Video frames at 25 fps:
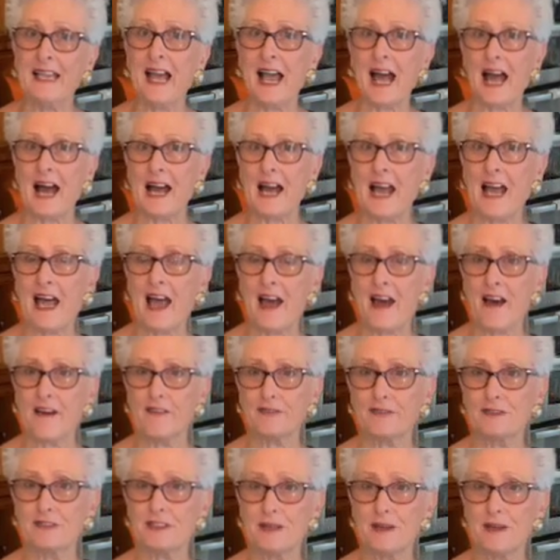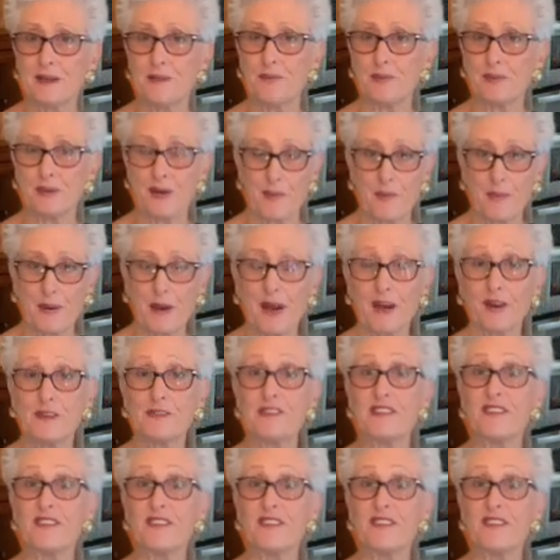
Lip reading: I have to prepare the